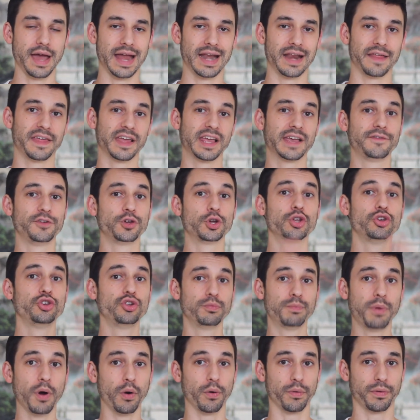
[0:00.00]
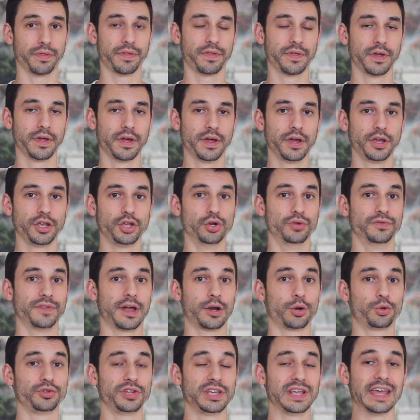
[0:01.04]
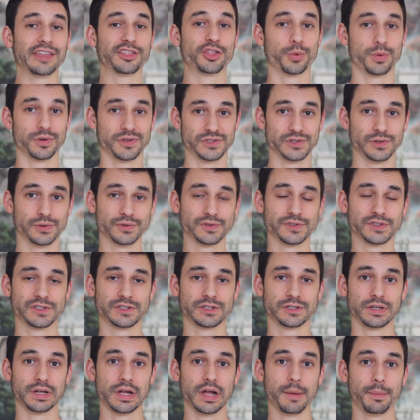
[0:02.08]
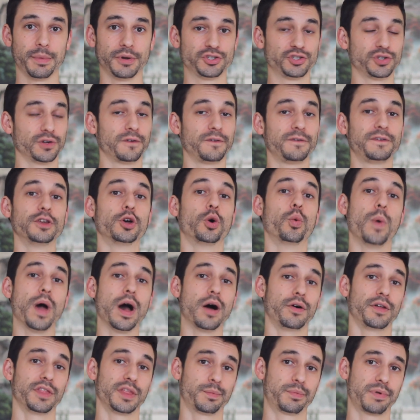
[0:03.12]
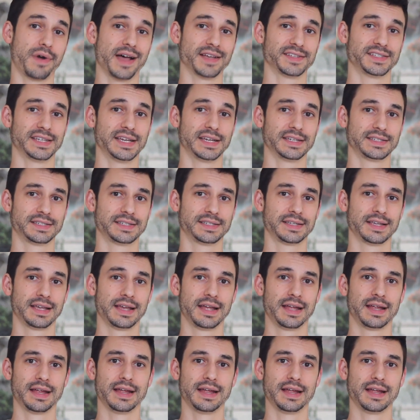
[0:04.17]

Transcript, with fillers: and I think if you can do both, you'll not only get the results, but you'll feel well in the process.